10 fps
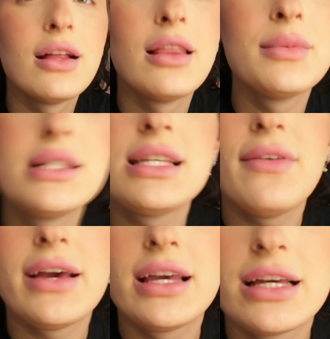Let me see if
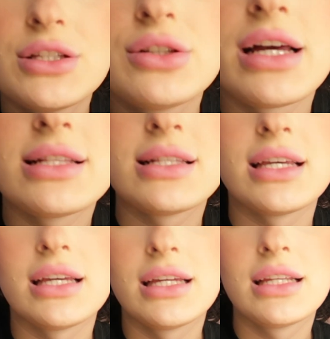I can get you guys
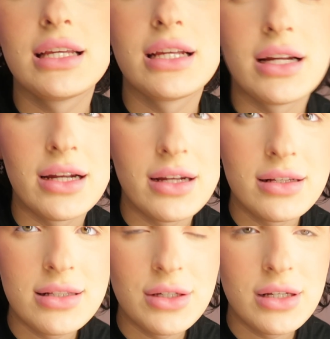in here
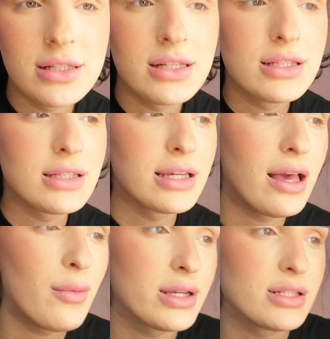so you guys can see
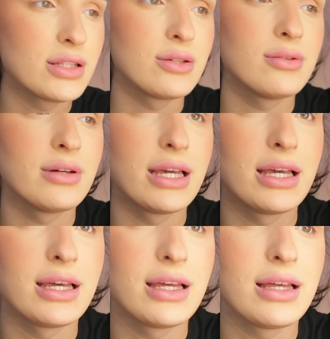how I do
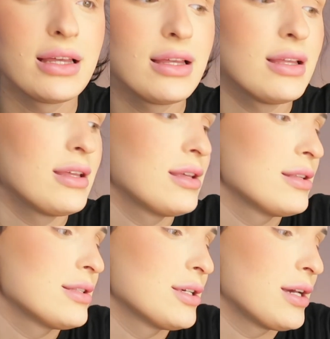it.
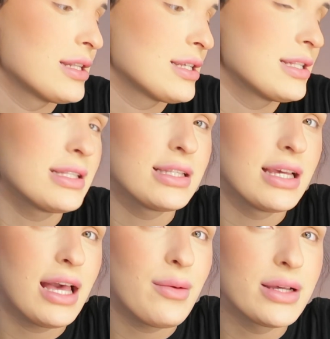So you guys can see
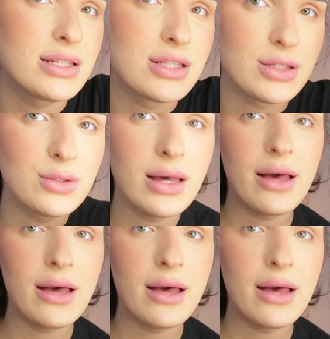how I do.